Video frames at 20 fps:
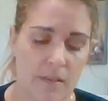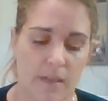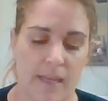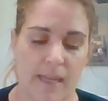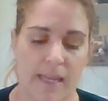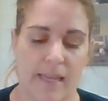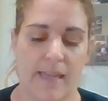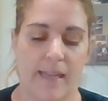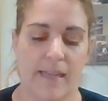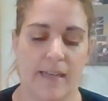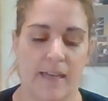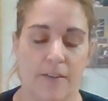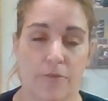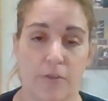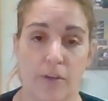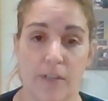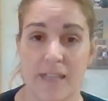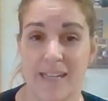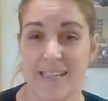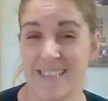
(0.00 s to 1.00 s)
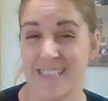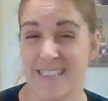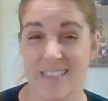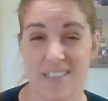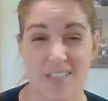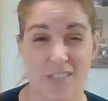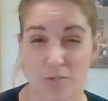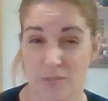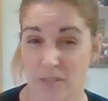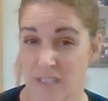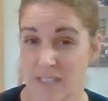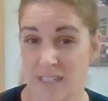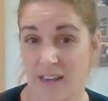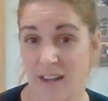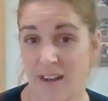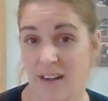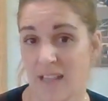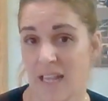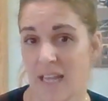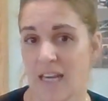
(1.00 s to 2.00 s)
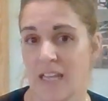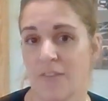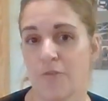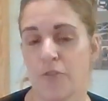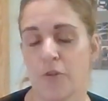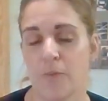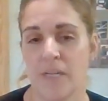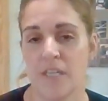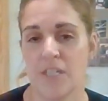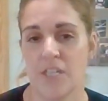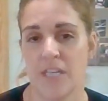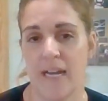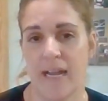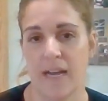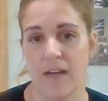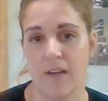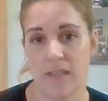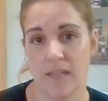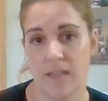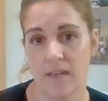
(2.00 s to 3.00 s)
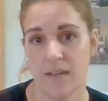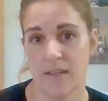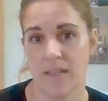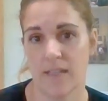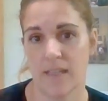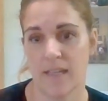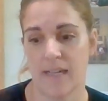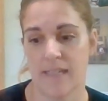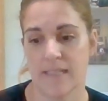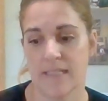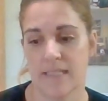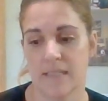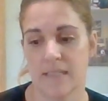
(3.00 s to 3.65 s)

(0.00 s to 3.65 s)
and I've realized that there's really not a lot of information out there that